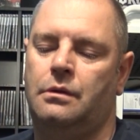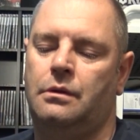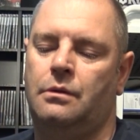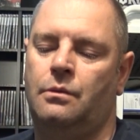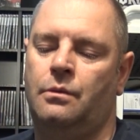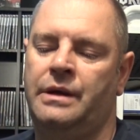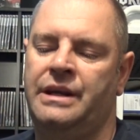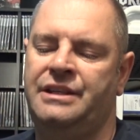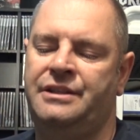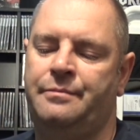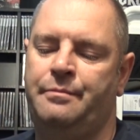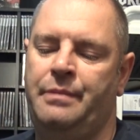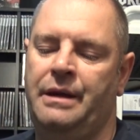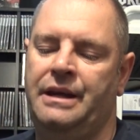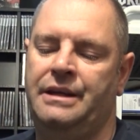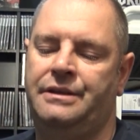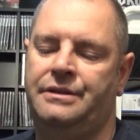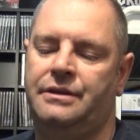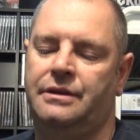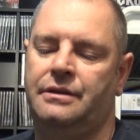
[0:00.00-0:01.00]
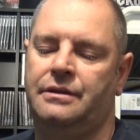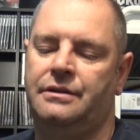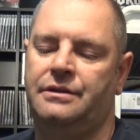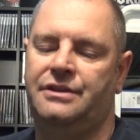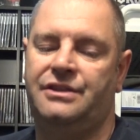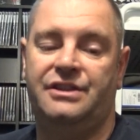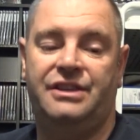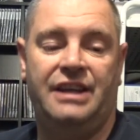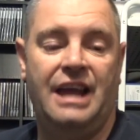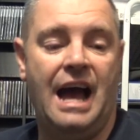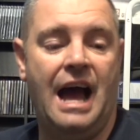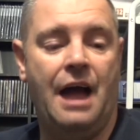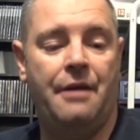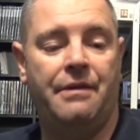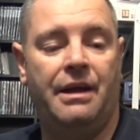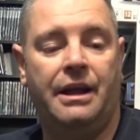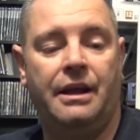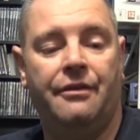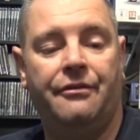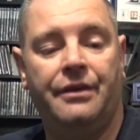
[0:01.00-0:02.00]
Whiz-Biz
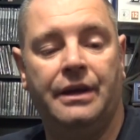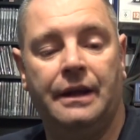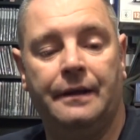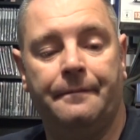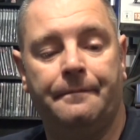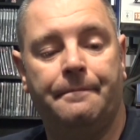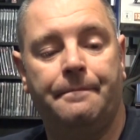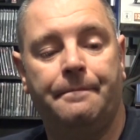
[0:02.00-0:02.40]
Starek, I think.